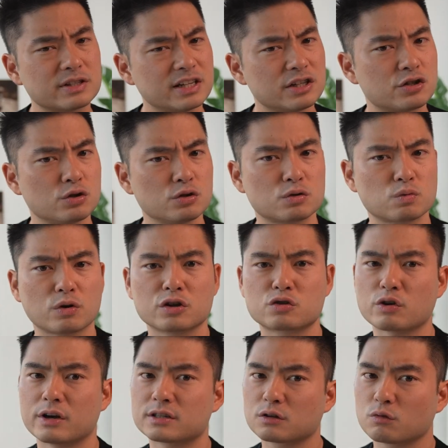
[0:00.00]
issues were
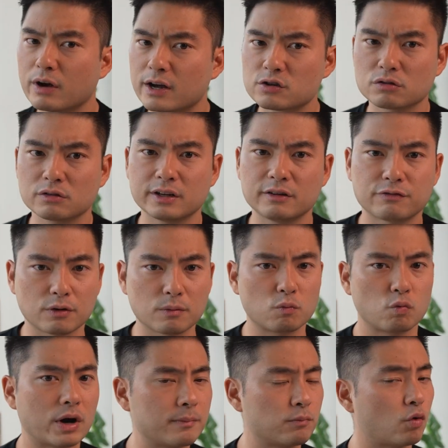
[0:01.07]
addressed gradually
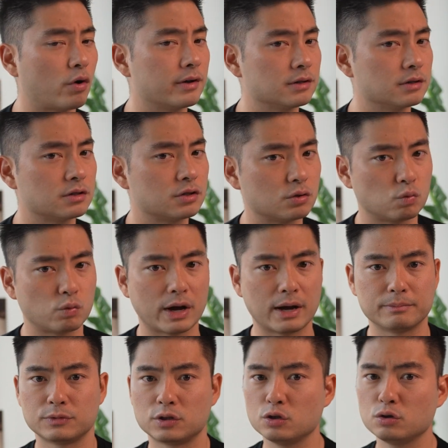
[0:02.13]
from Web 1 to
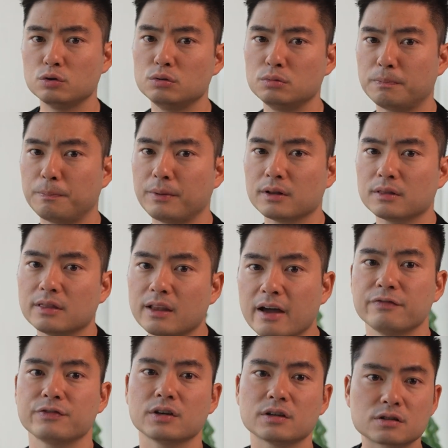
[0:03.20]
Web 2, but
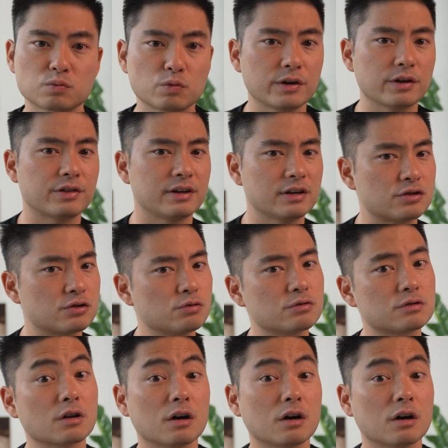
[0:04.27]
left us with issues